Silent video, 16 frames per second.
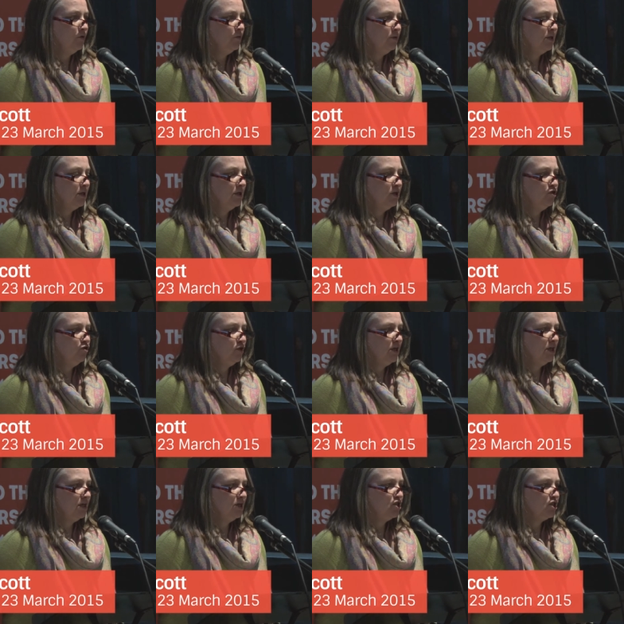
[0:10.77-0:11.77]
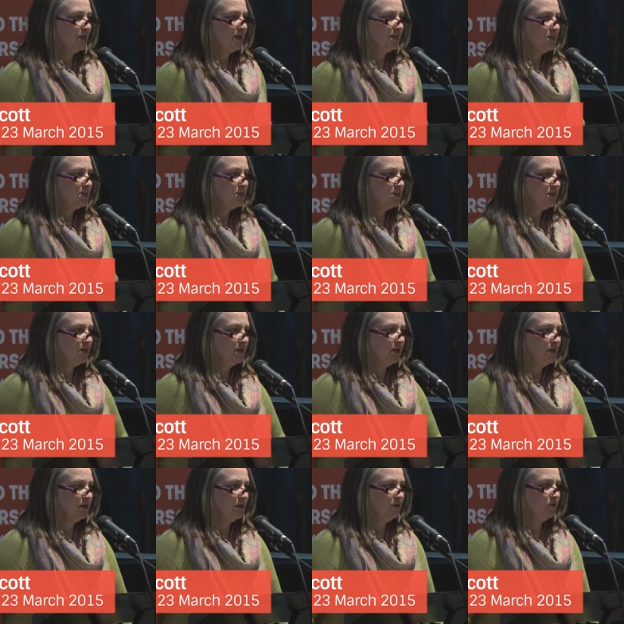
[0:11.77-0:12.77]
We're a UK charity
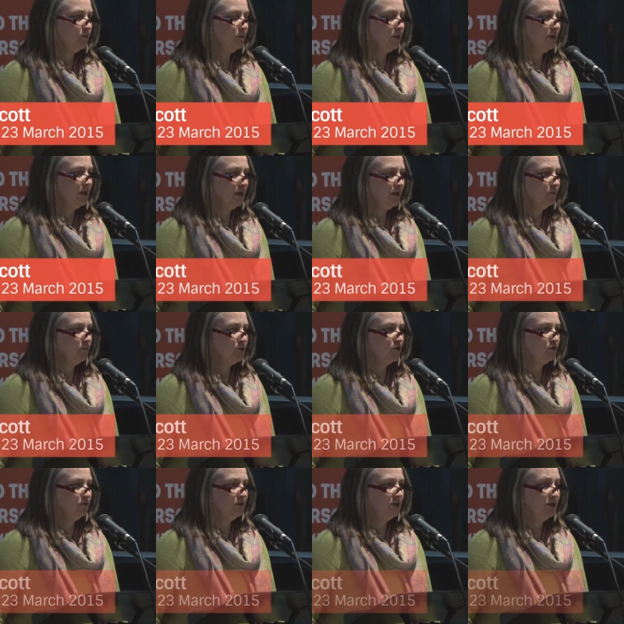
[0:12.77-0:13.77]
and we help children